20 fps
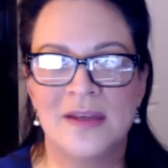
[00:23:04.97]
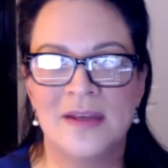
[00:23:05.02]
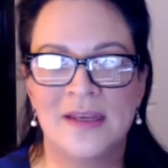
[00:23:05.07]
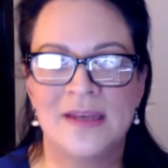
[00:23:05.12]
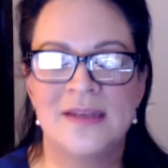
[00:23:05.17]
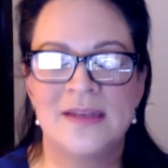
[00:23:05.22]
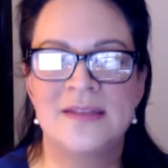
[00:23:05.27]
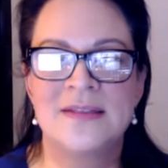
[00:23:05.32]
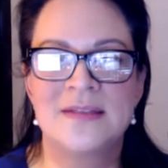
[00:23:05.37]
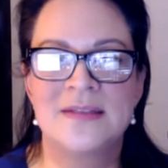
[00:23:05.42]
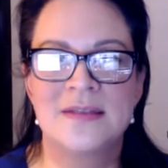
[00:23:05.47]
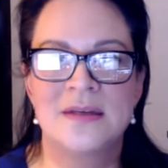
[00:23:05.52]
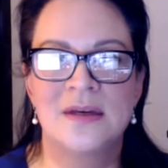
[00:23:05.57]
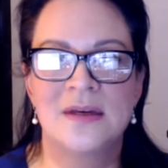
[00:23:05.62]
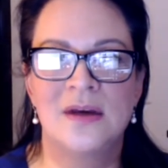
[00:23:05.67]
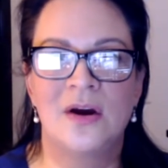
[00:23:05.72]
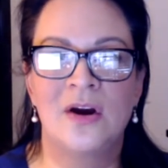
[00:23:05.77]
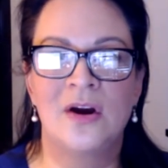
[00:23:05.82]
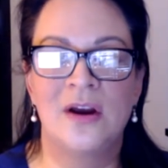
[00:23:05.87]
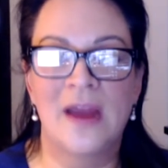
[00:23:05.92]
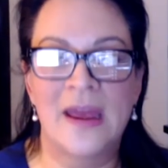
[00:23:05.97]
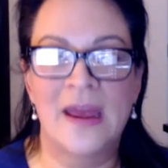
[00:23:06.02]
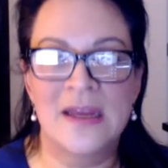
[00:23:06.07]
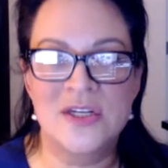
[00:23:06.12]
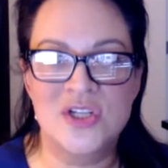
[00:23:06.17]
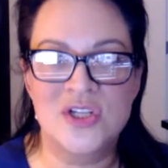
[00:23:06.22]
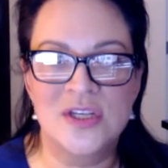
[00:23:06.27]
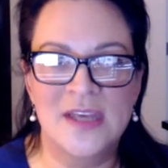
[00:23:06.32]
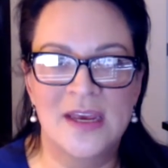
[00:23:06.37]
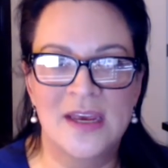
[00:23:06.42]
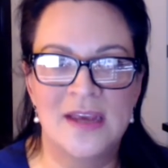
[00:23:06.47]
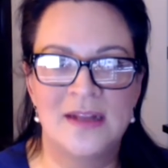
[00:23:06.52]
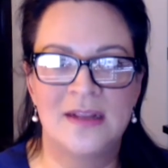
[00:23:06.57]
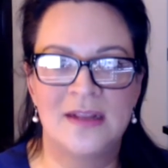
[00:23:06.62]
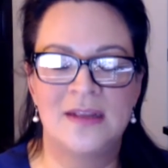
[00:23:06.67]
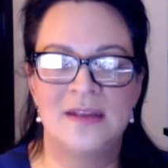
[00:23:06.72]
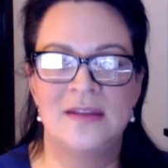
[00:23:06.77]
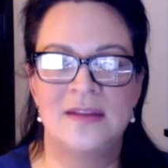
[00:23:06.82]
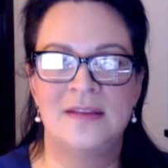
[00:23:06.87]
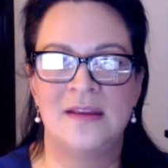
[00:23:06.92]
kids are
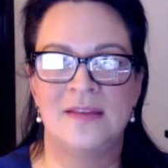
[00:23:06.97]
educated,